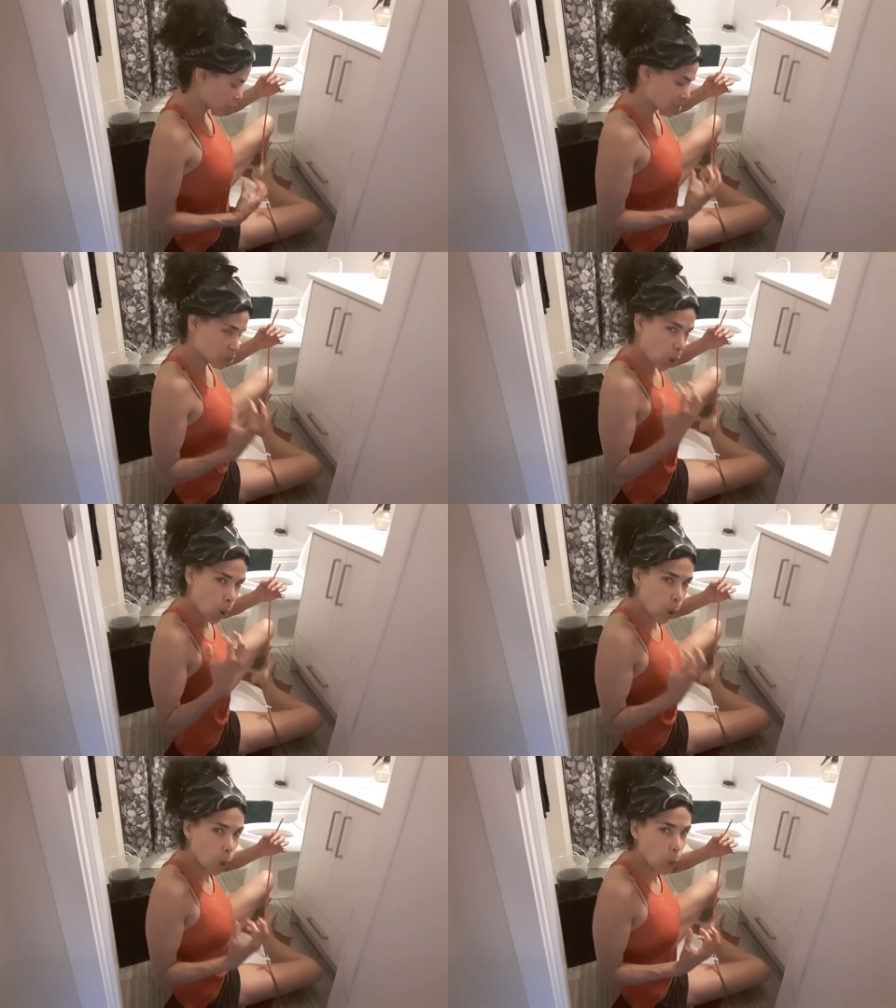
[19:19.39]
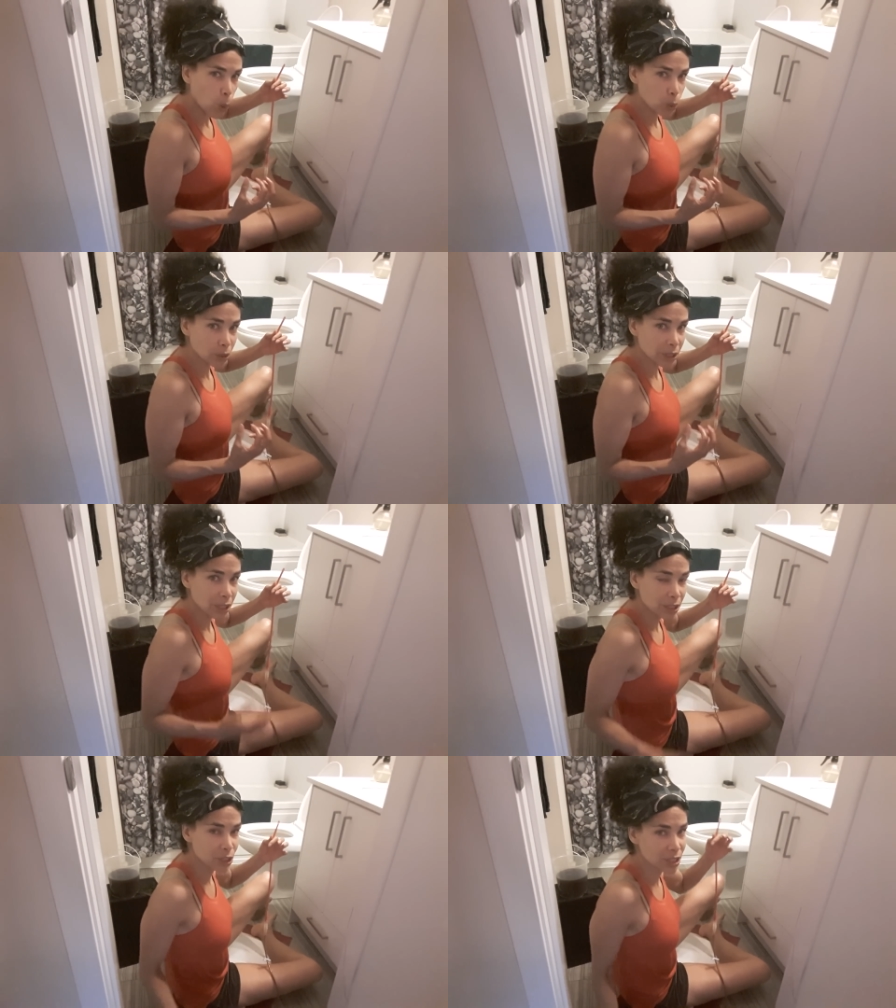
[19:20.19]
just hold
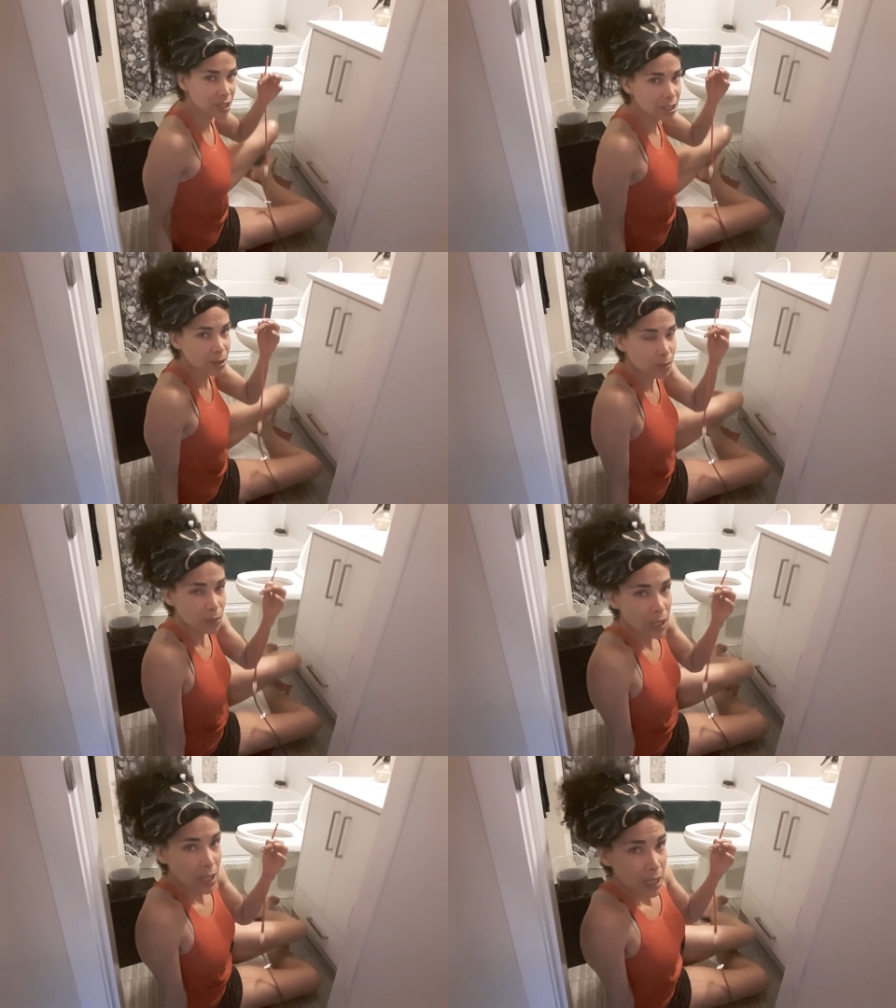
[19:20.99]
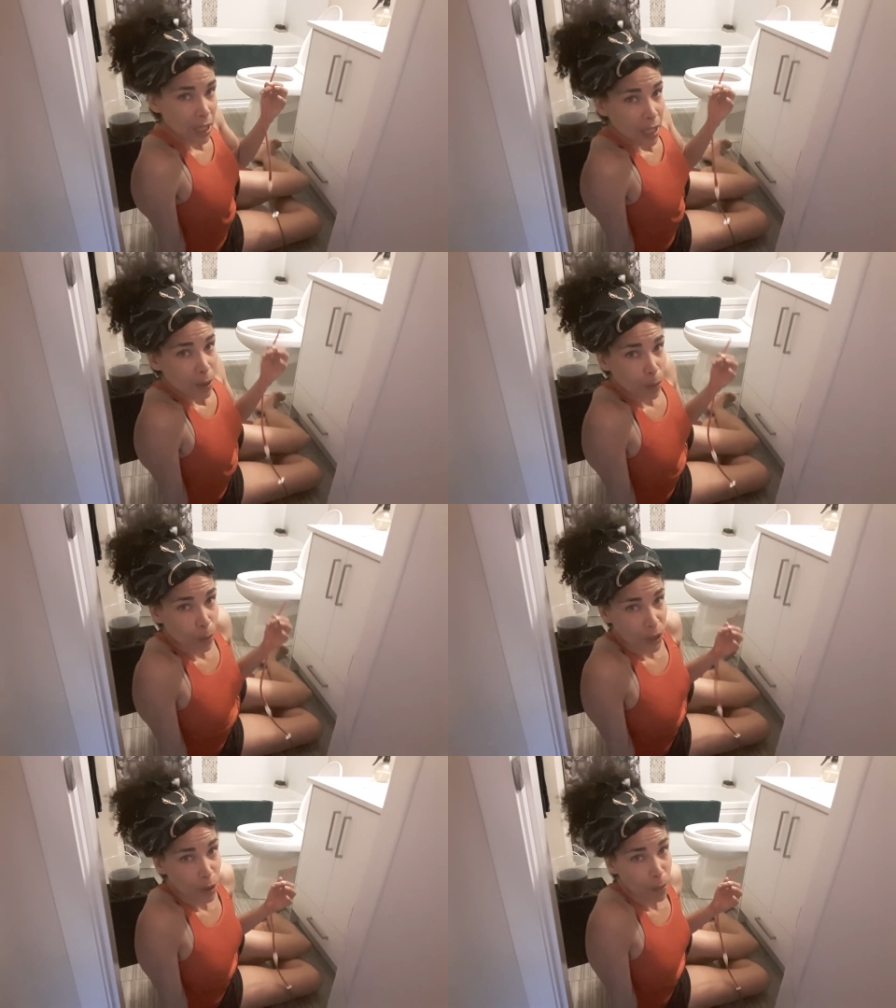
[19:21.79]
just
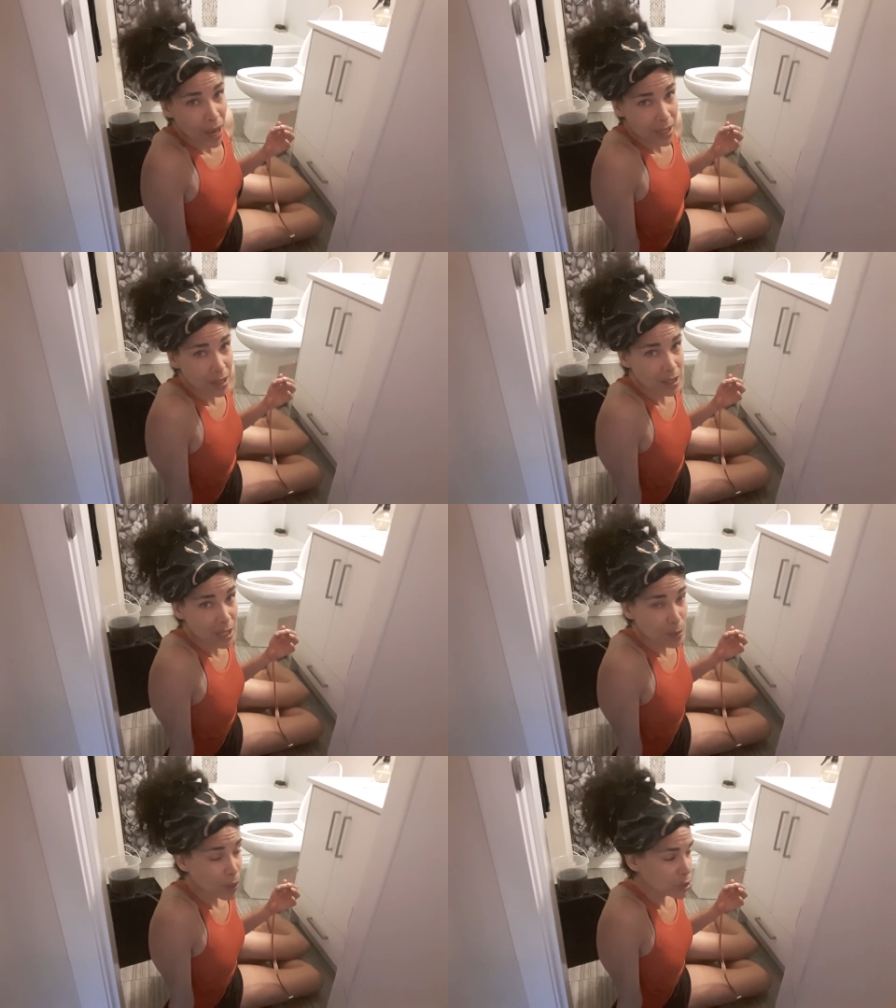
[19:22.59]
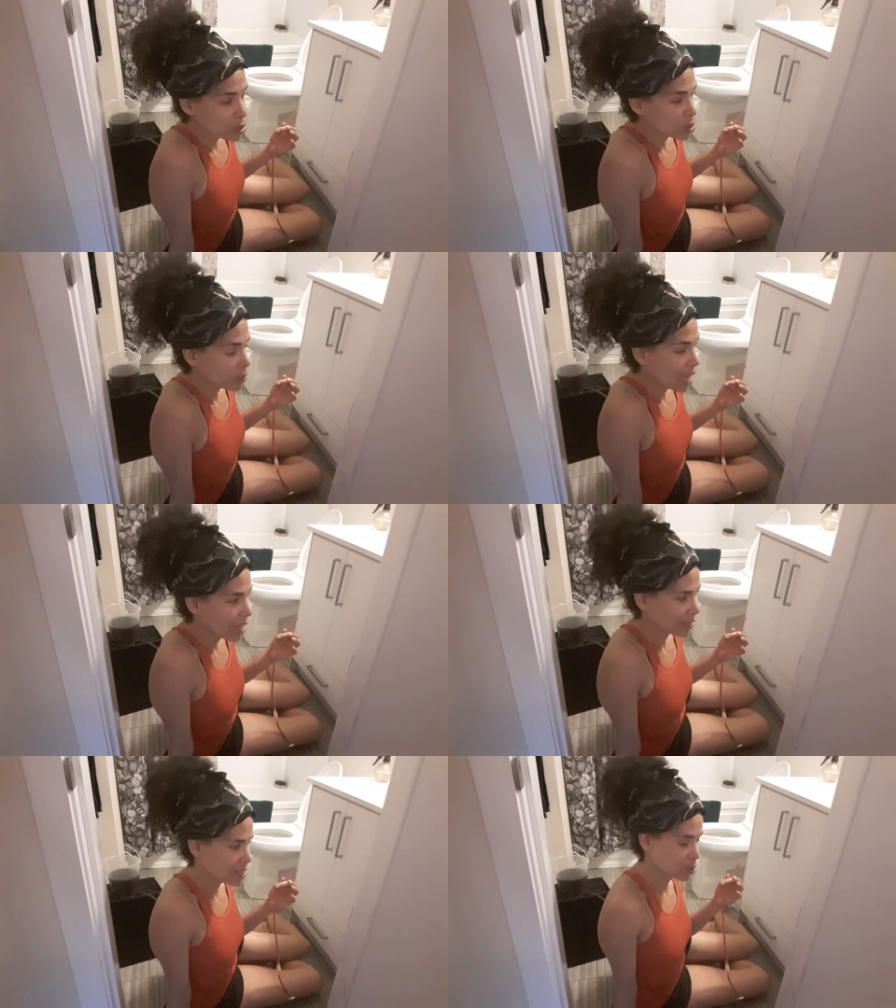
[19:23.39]
with your muscles as much as you
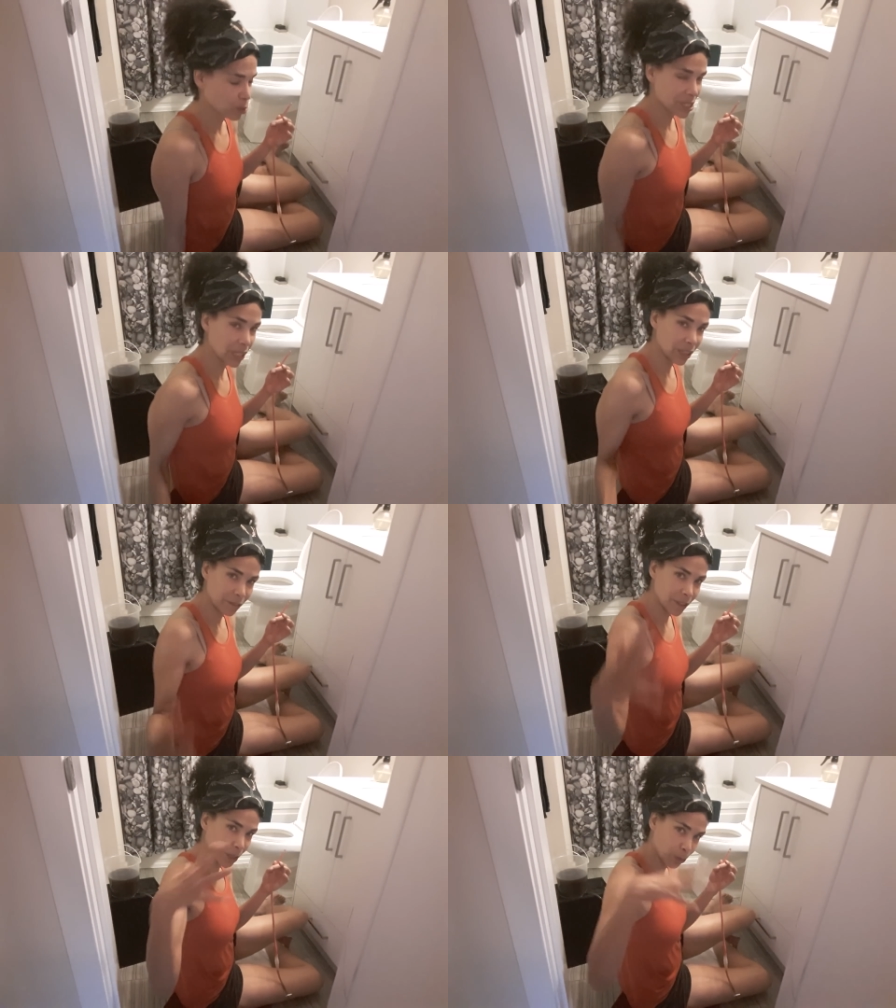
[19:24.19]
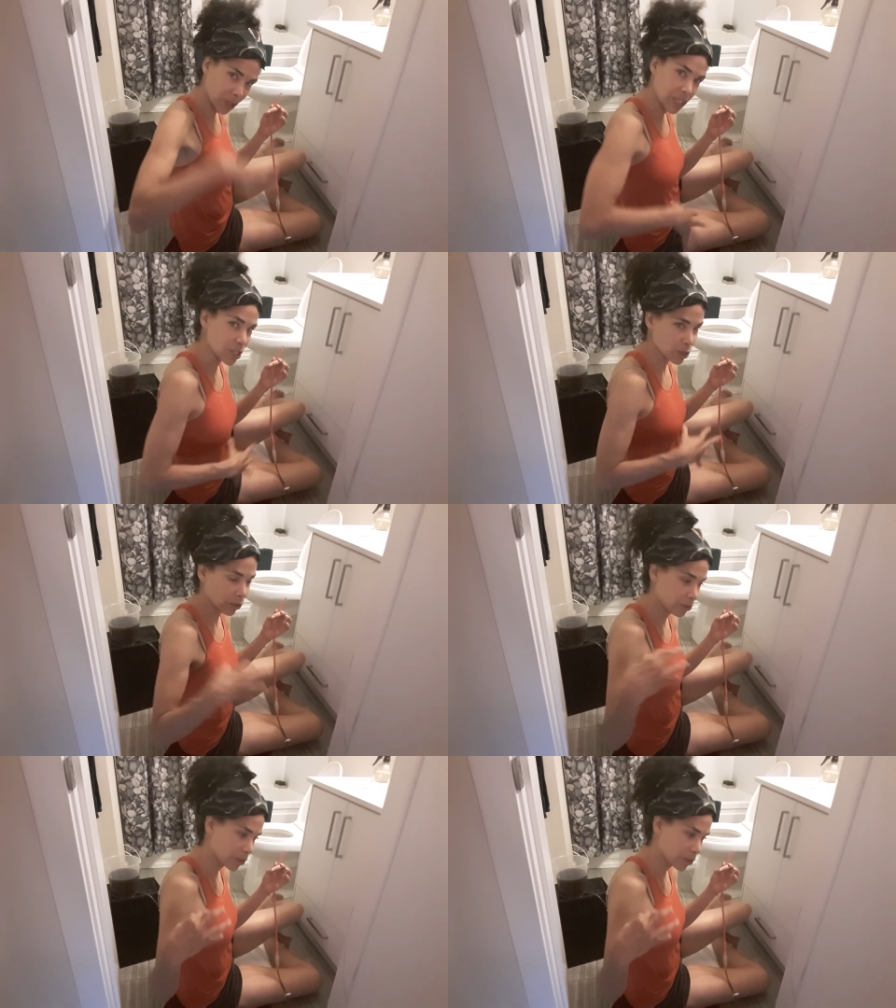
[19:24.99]
can, because you'll suddenly feel a release.